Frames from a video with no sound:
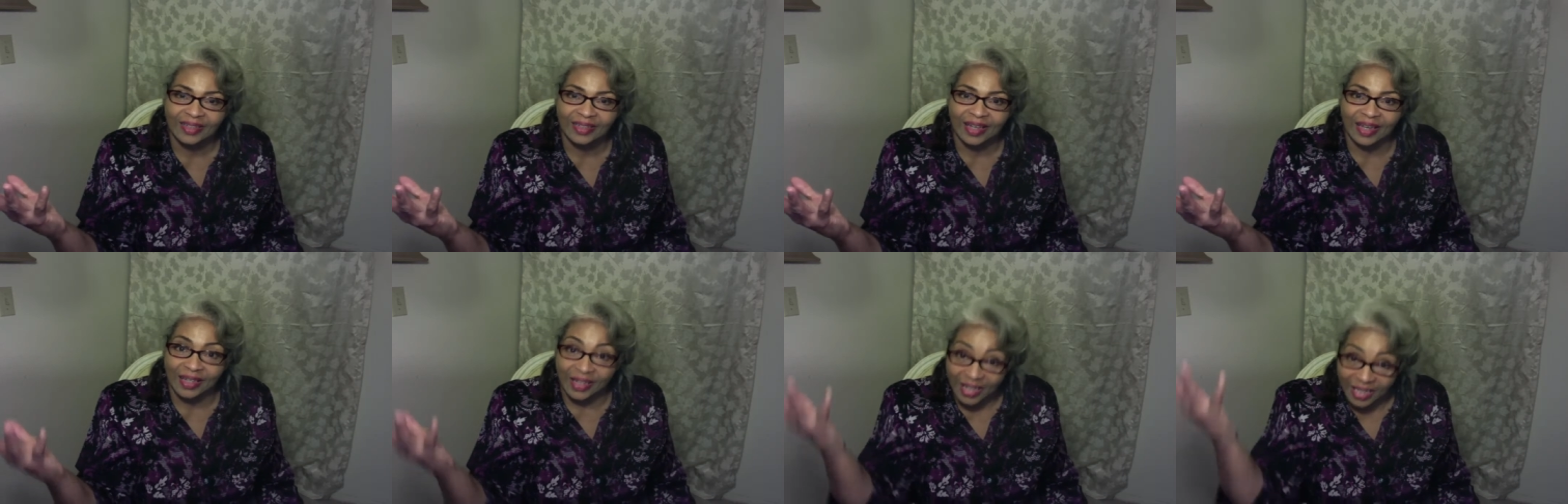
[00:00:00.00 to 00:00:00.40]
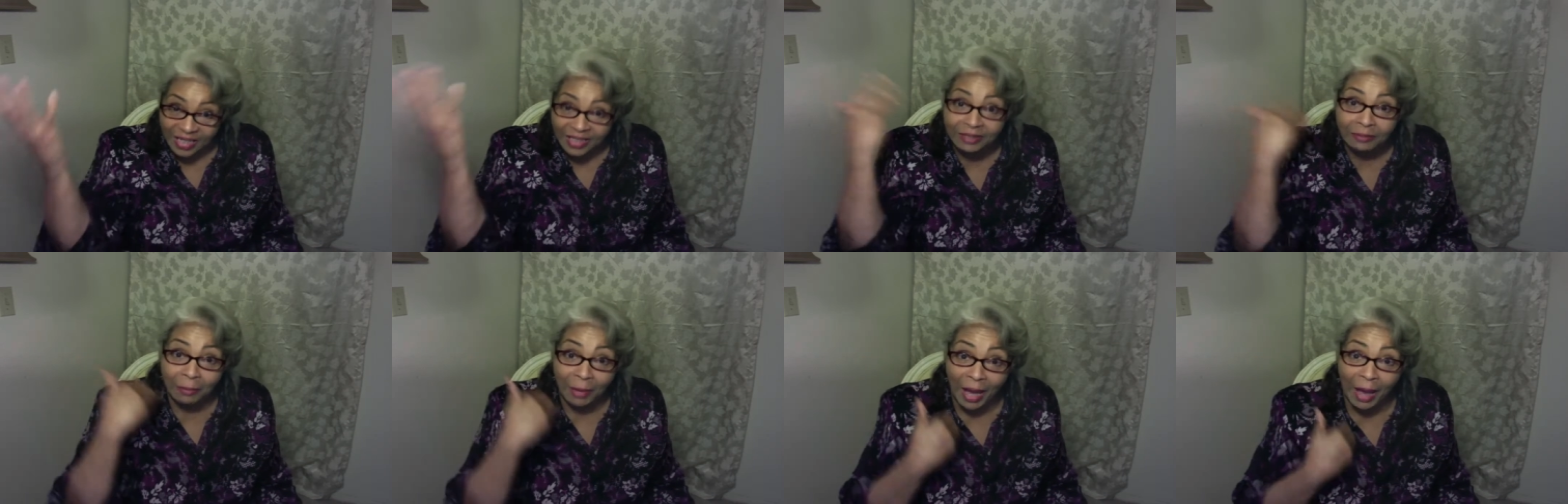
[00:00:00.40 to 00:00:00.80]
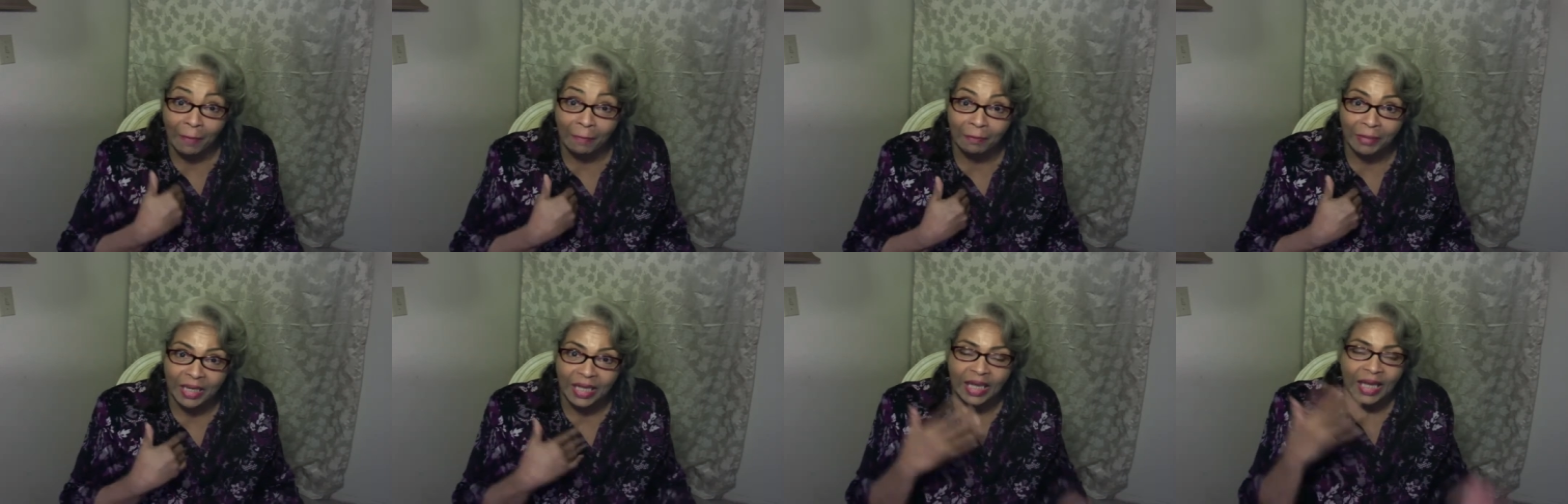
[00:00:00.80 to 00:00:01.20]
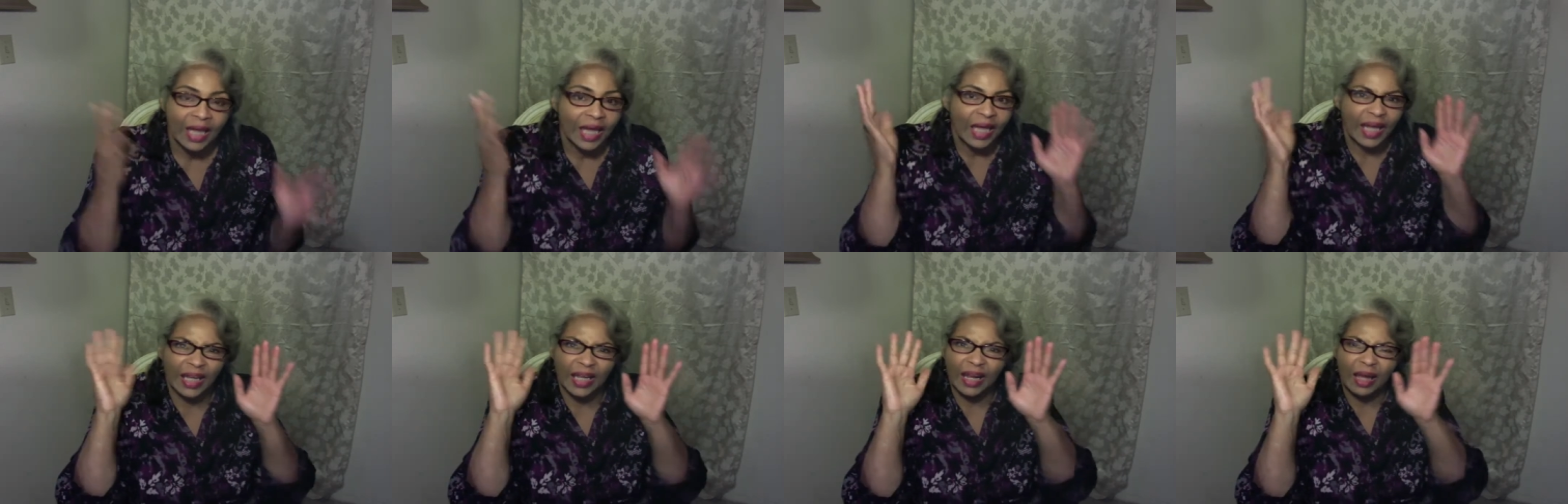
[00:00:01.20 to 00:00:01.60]
and he's about me.
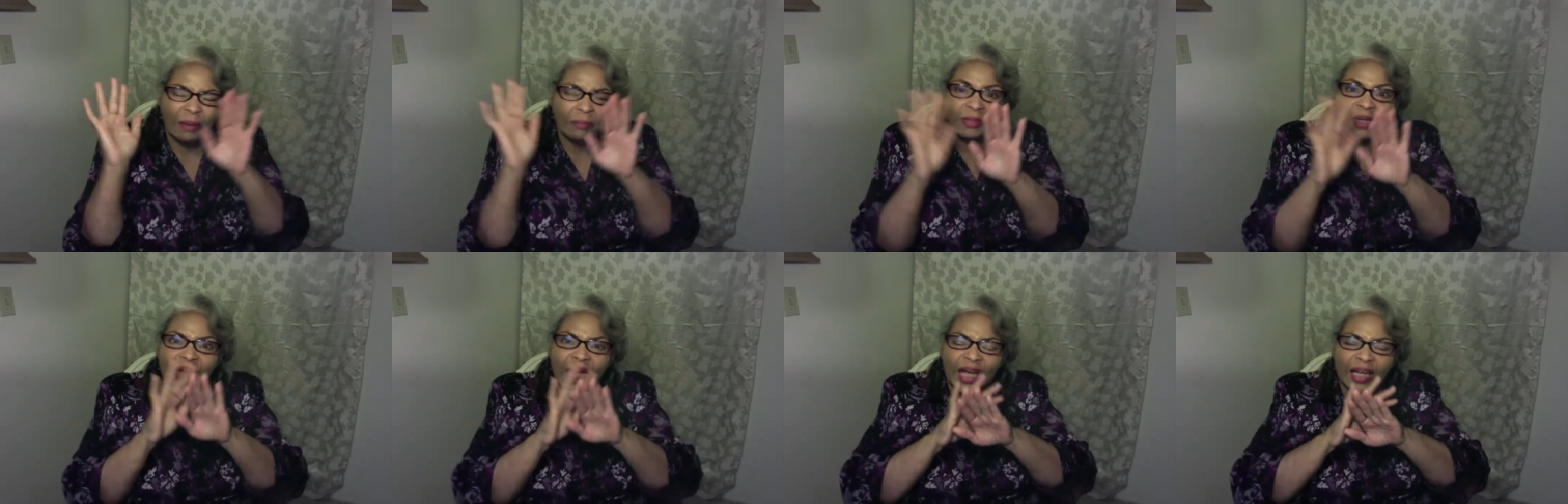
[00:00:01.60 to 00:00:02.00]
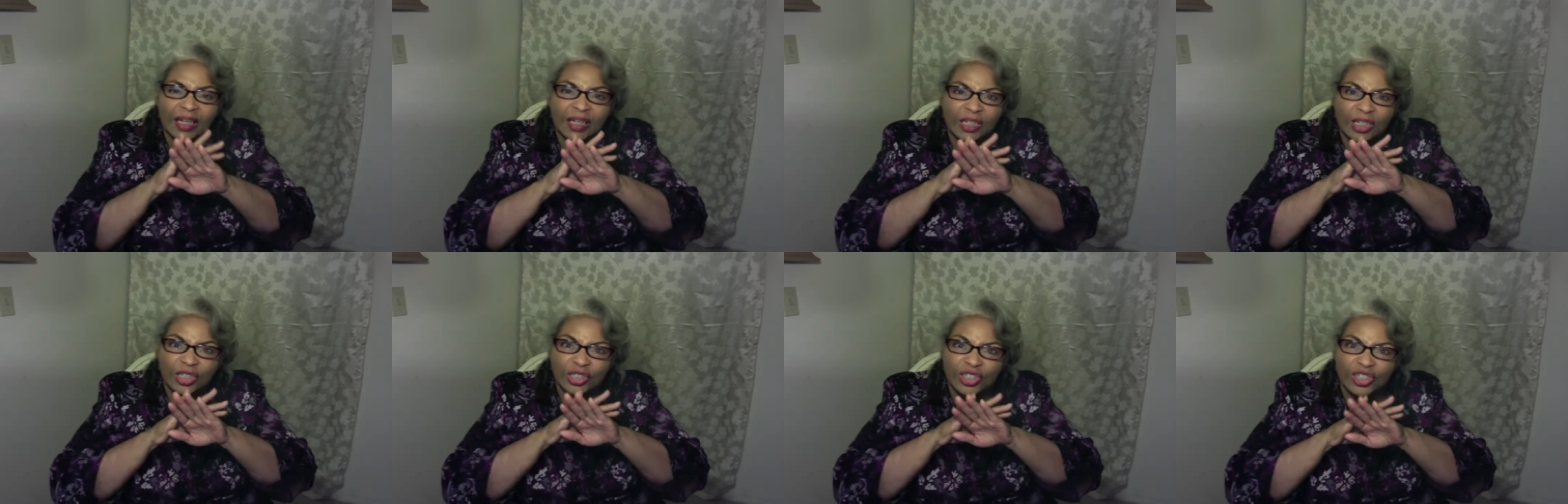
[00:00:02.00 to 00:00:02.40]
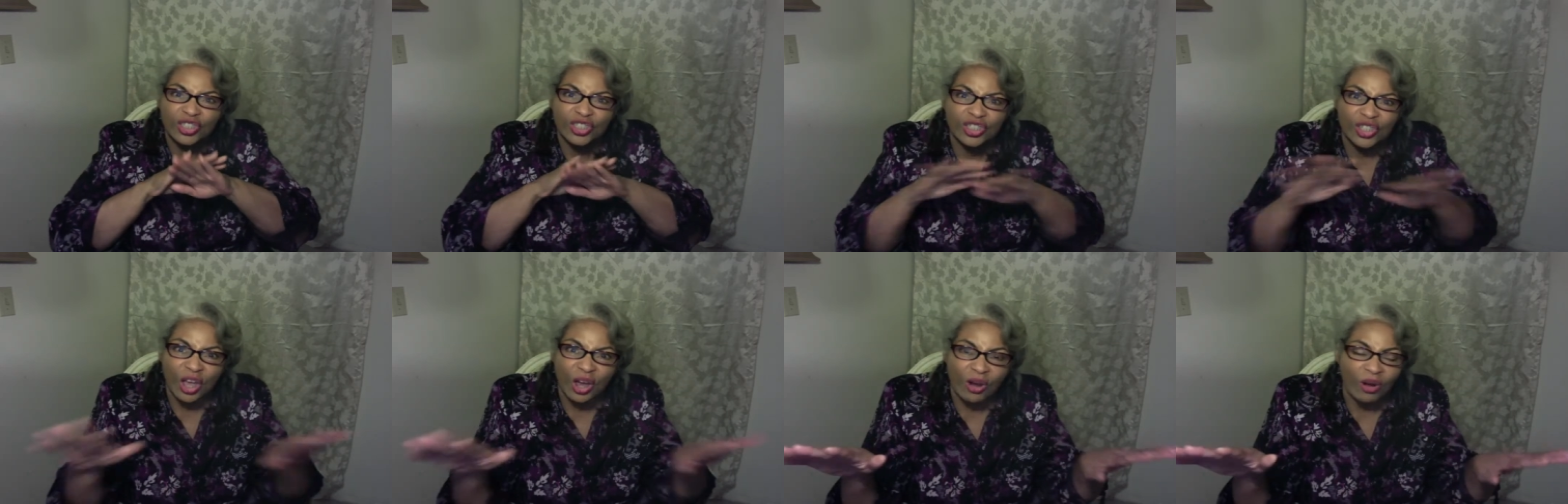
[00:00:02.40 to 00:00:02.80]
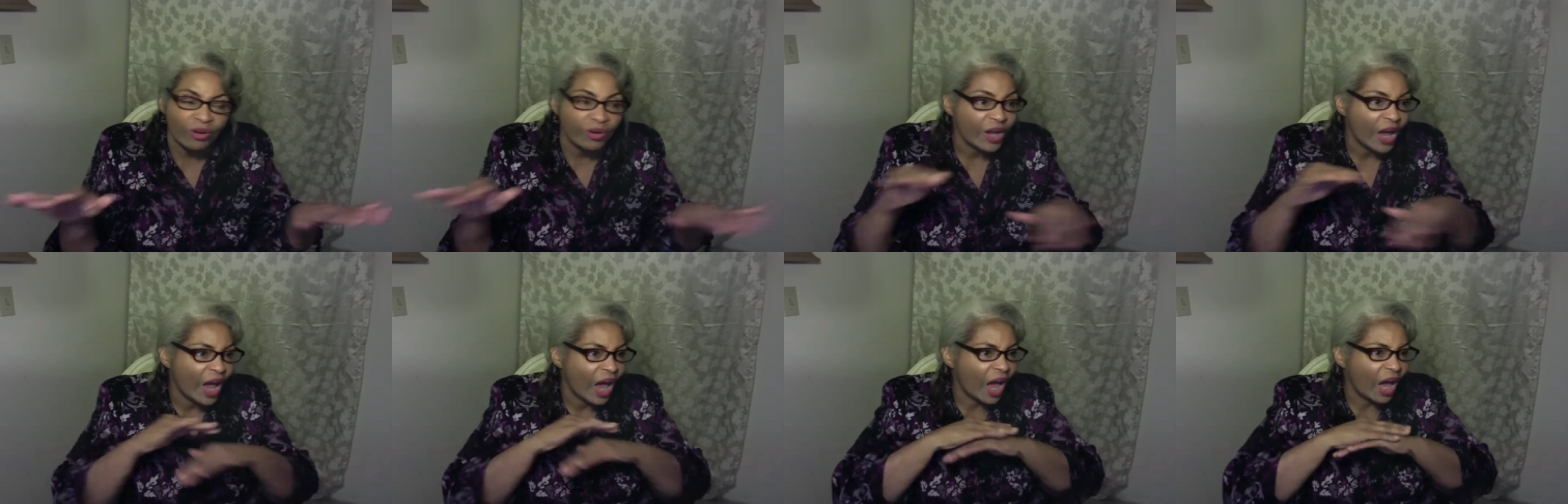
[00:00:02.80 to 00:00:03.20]
And I'm not concerned.